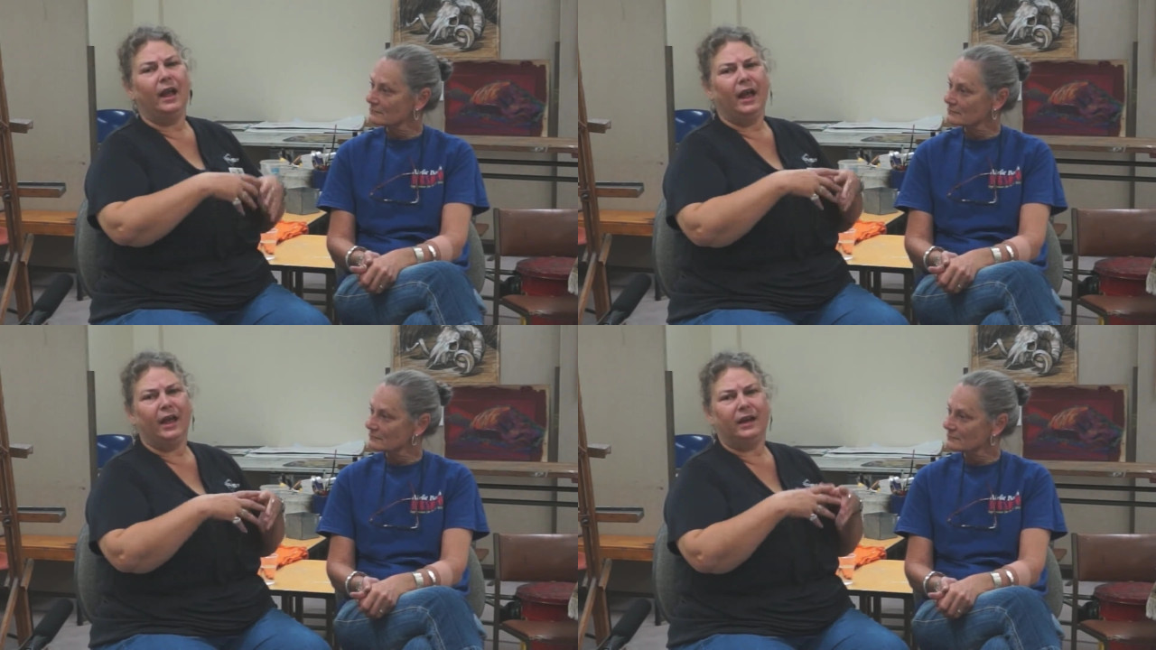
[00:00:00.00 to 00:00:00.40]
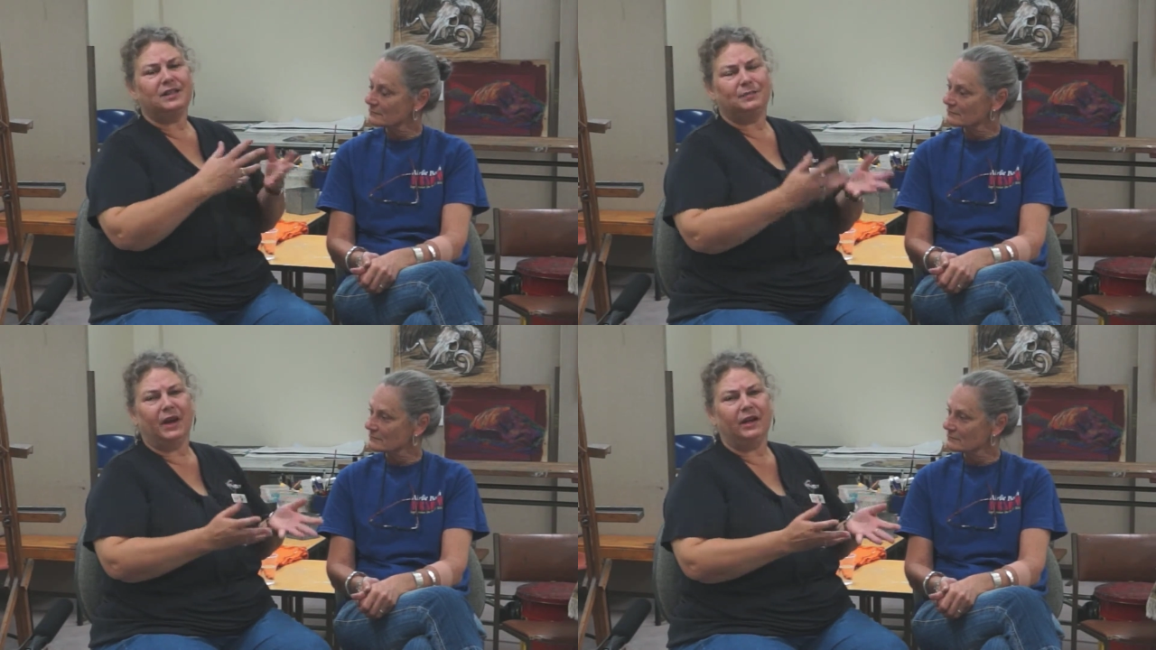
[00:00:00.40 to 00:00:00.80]
Speaker 1: And
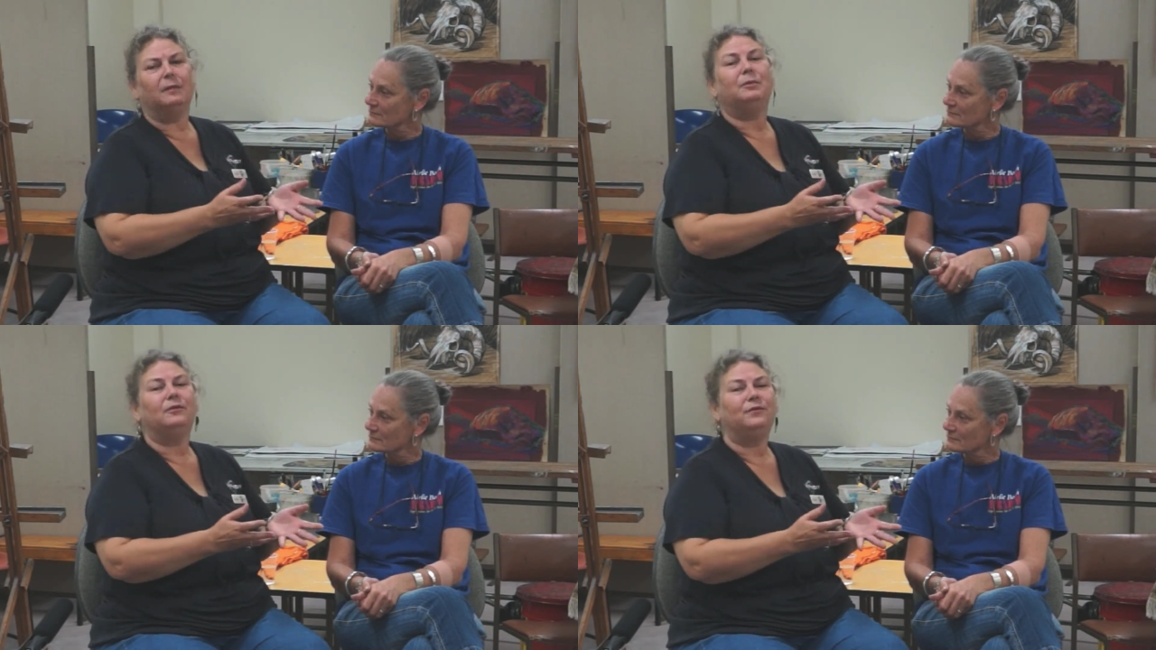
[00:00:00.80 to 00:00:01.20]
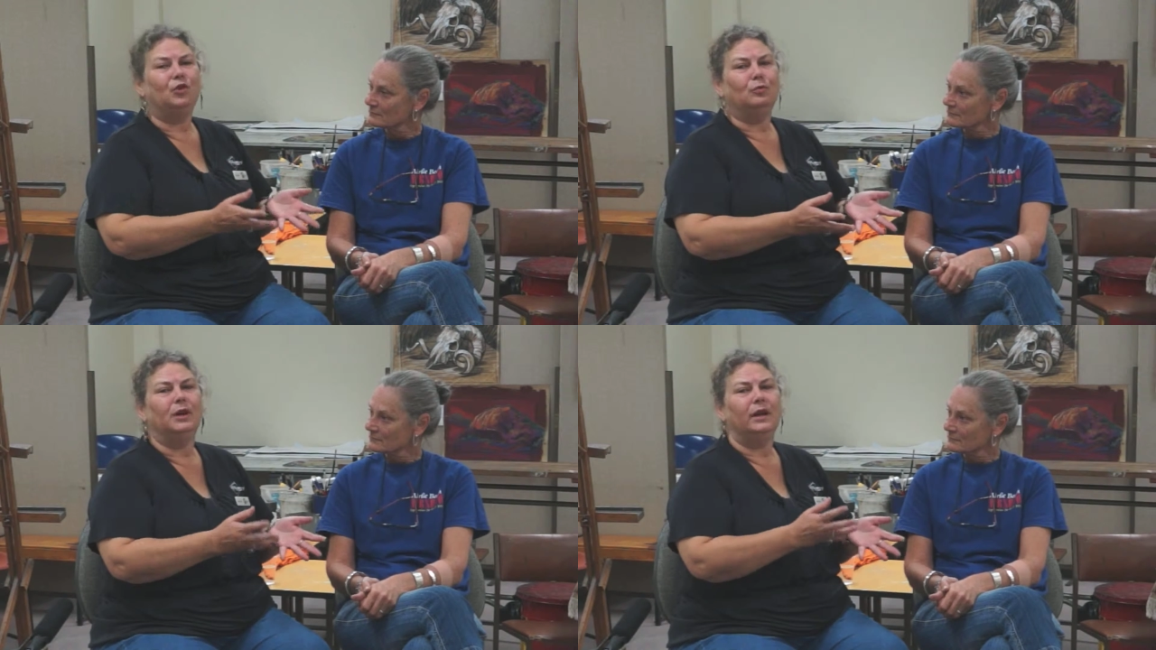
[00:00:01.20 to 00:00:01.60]
it's made up of
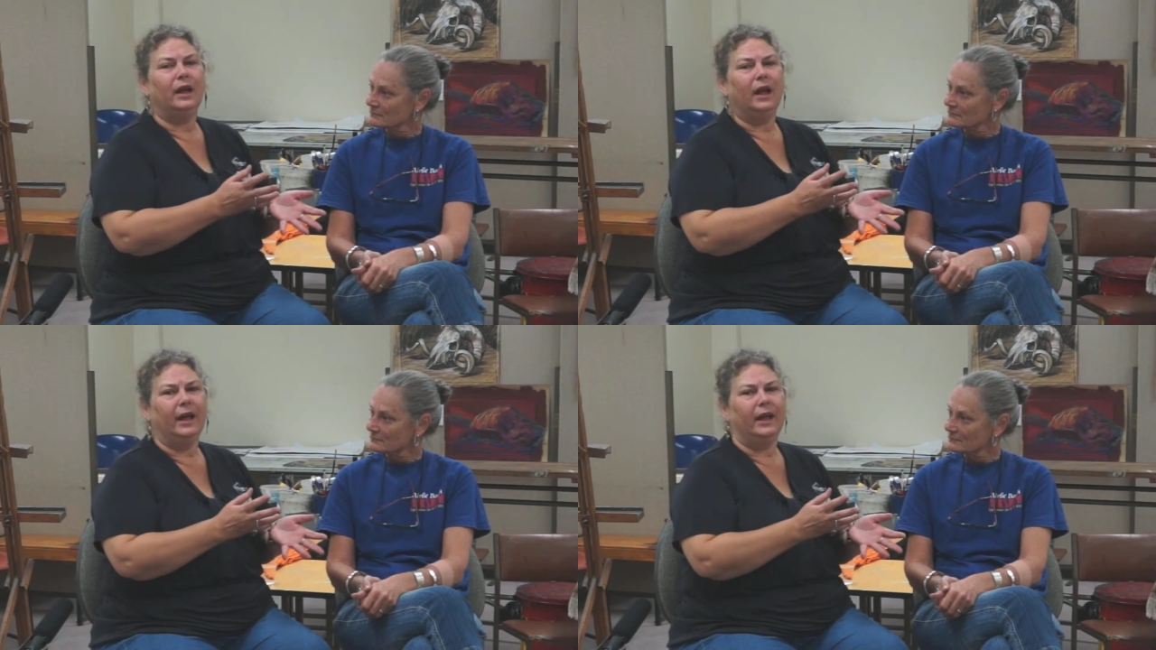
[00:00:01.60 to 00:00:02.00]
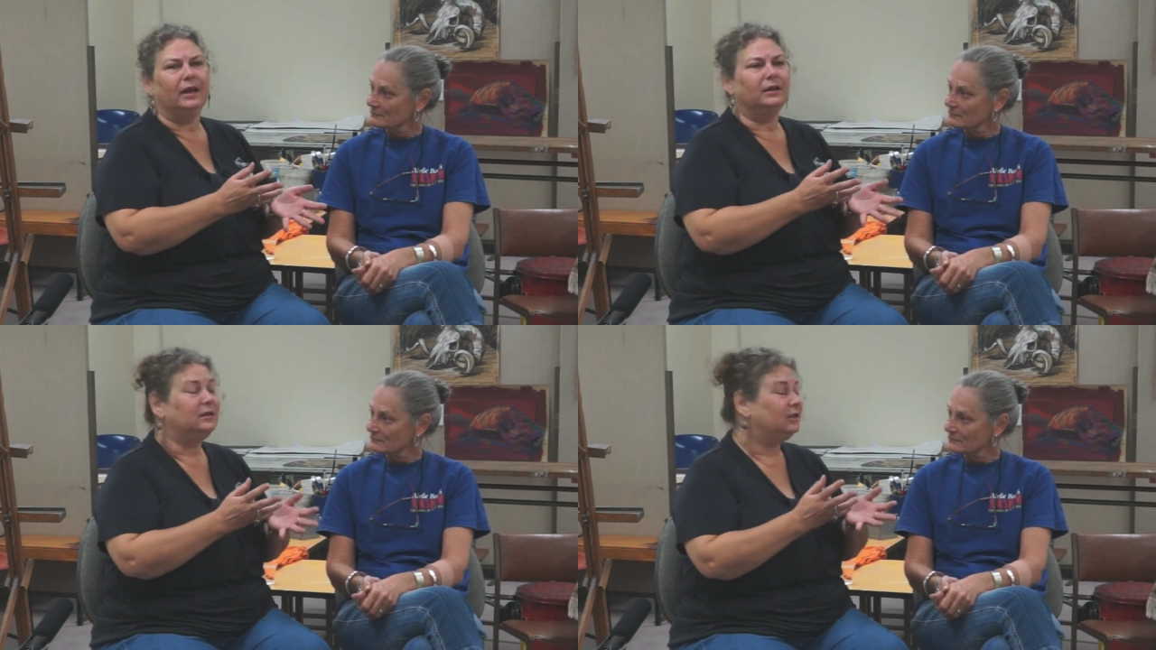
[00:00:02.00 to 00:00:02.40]
former
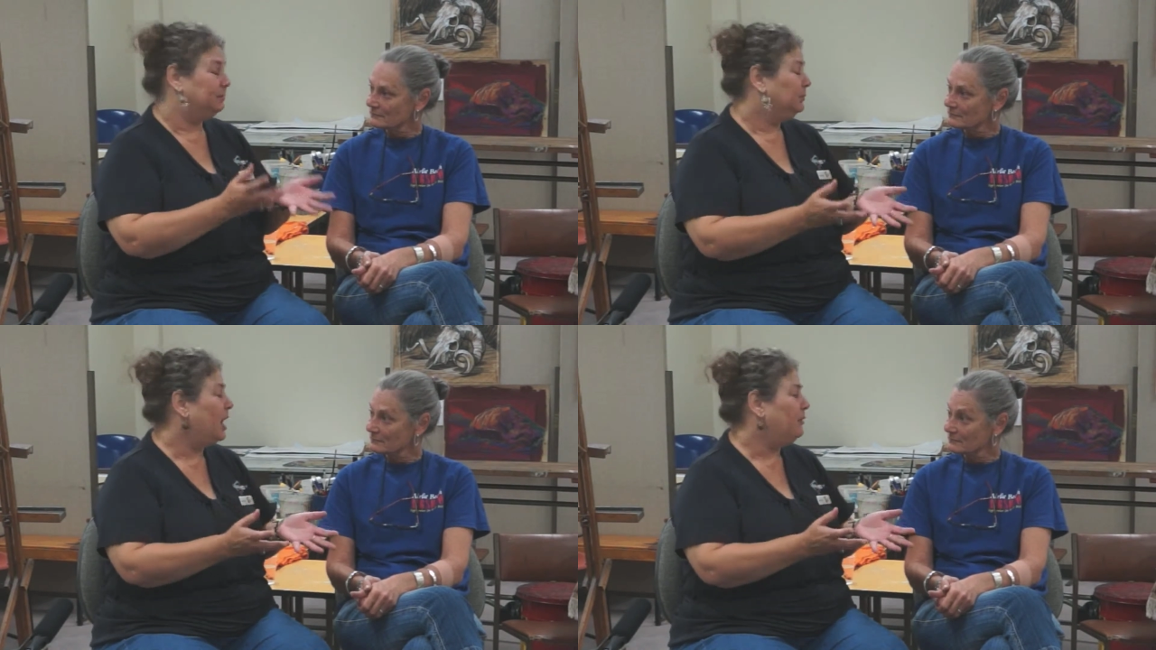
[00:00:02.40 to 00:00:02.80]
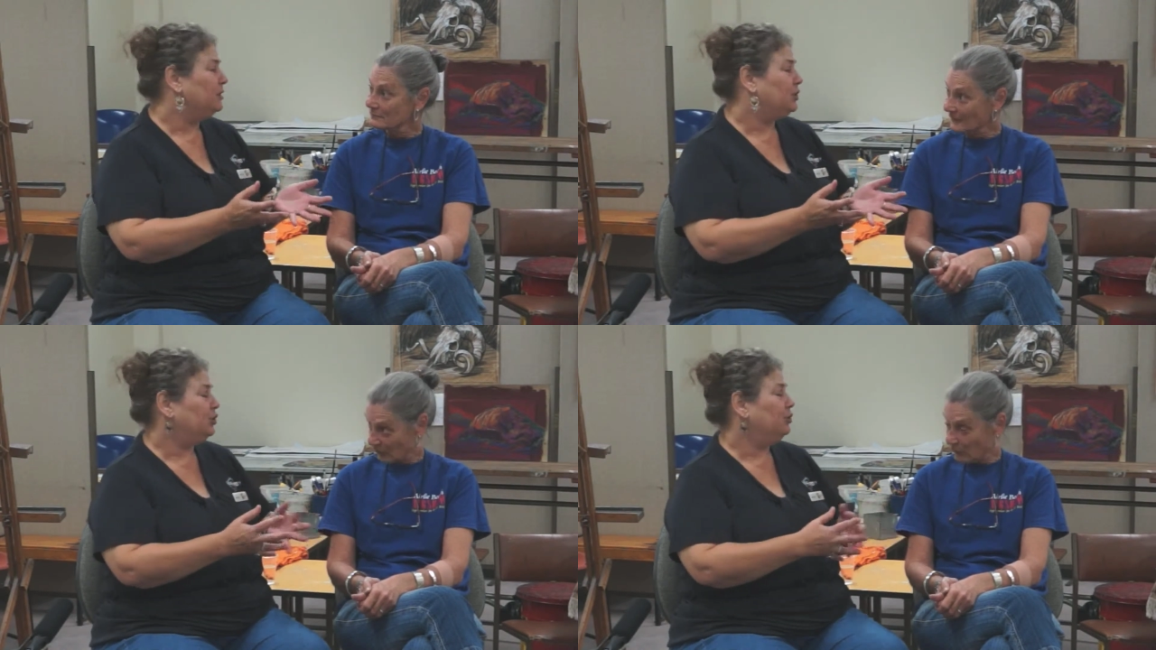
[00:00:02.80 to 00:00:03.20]
and current
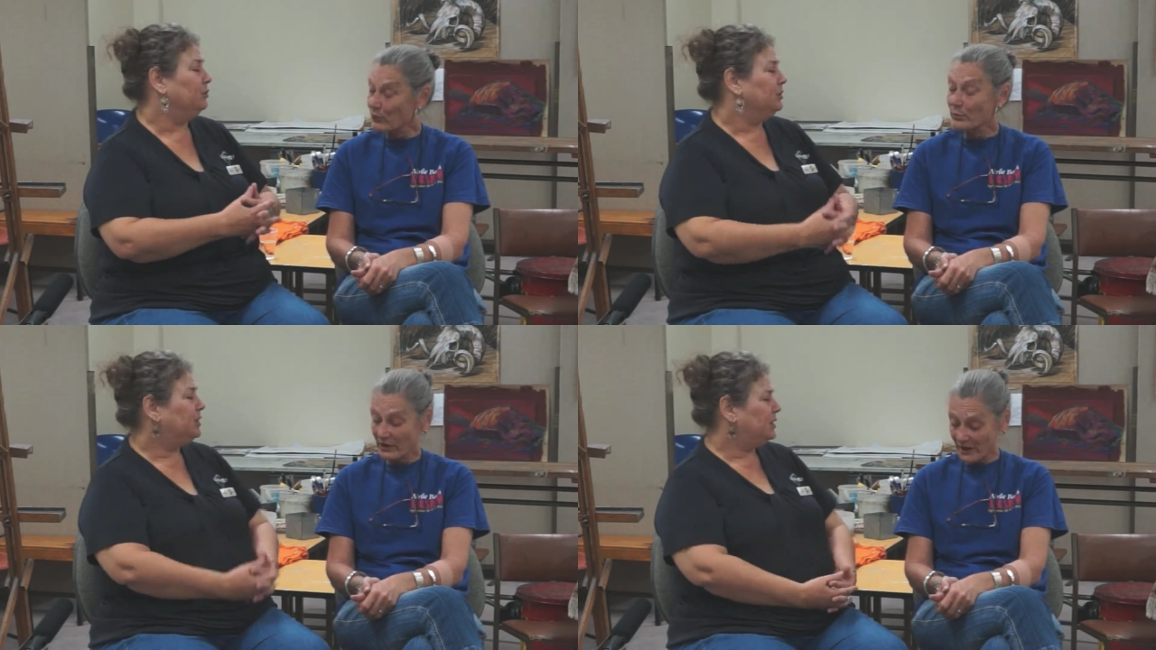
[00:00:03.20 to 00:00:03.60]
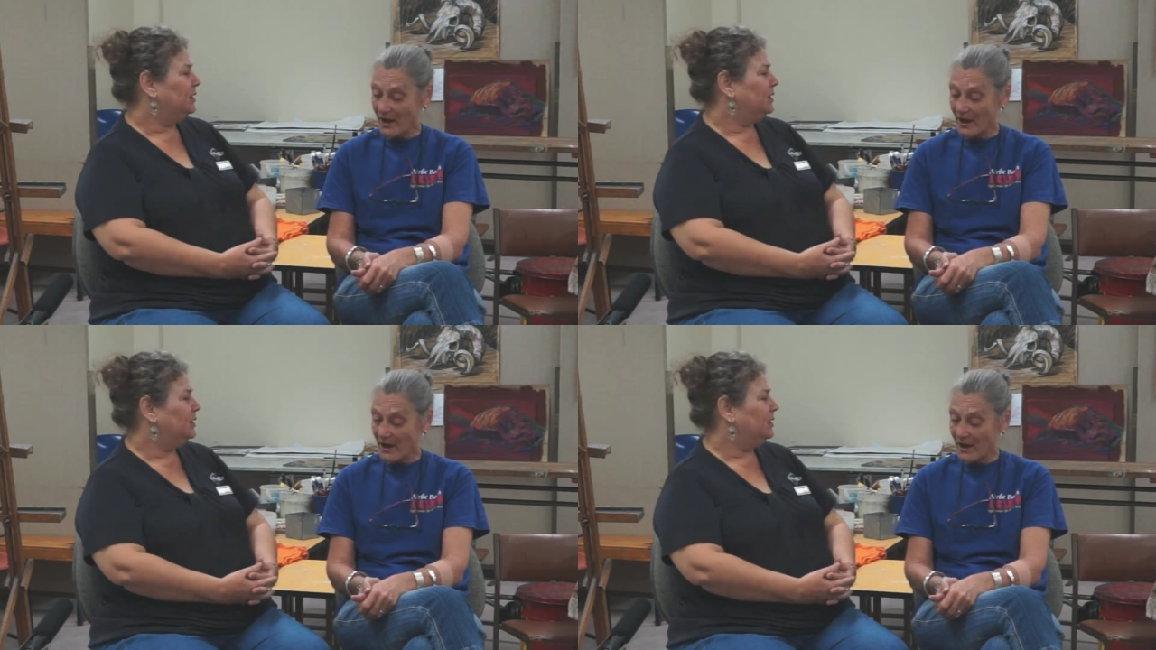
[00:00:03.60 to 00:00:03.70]
students.